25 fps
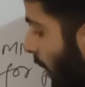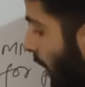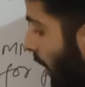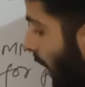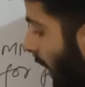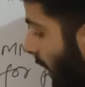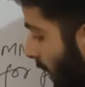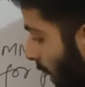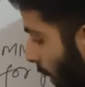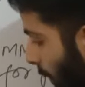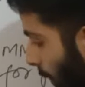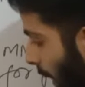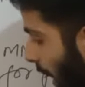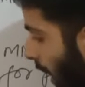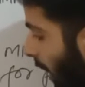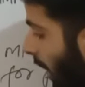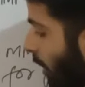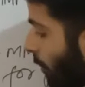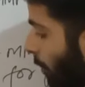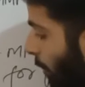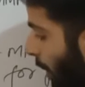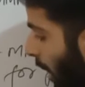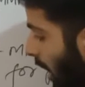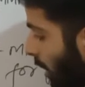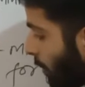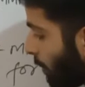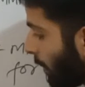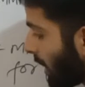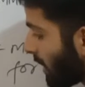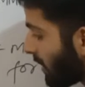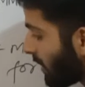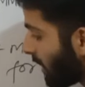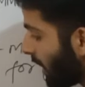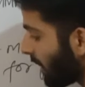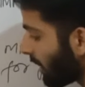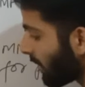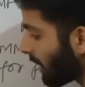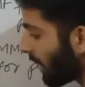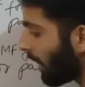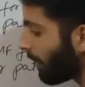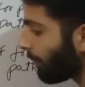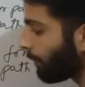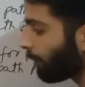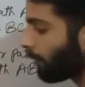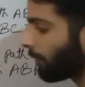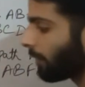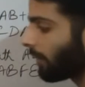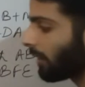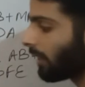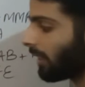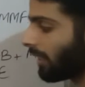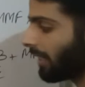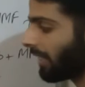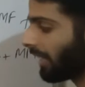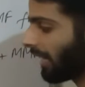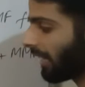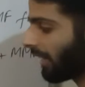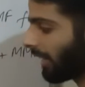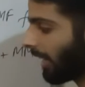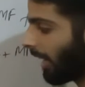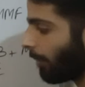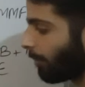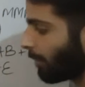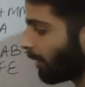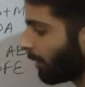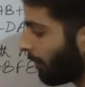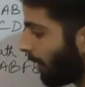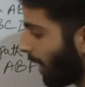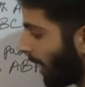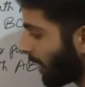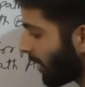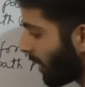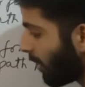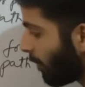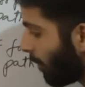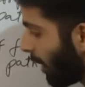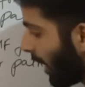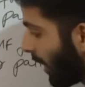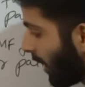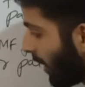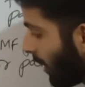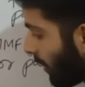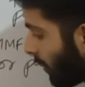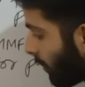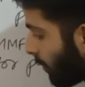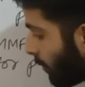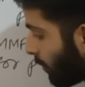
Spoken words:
length of iron part plus length of ear gap divided by,